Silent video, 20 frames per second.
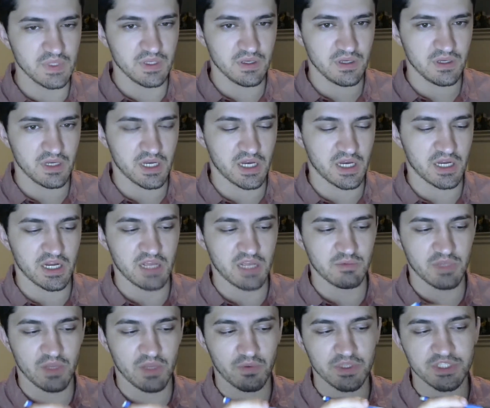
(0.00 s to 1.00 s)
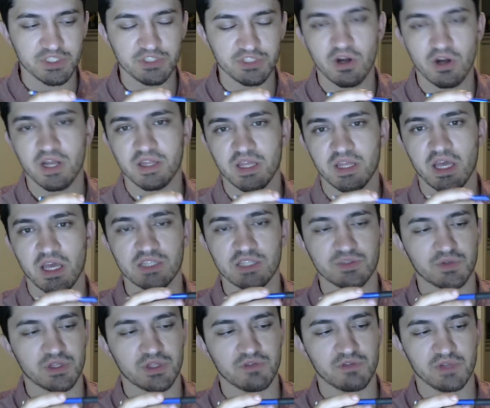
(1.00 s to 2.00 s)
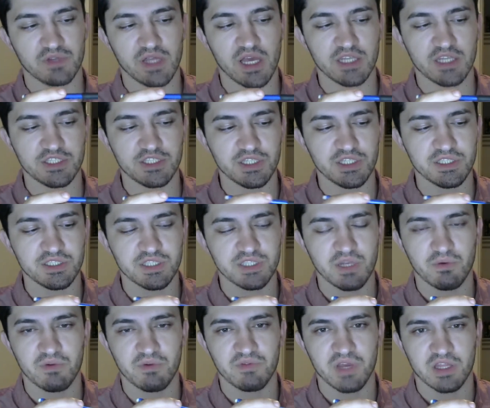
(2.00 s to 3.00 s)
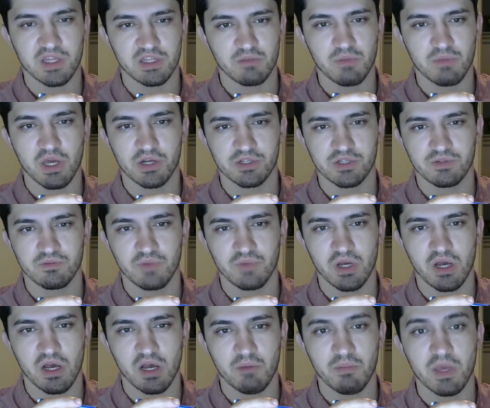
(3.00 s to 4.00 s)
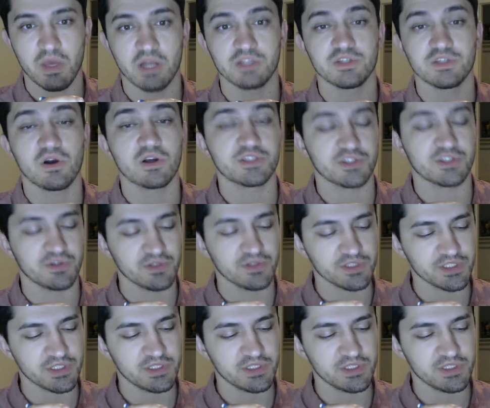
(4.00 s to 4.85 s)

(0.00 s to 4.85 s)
Namely, we start at the ends with the phalanges, then we've got the metatarsals,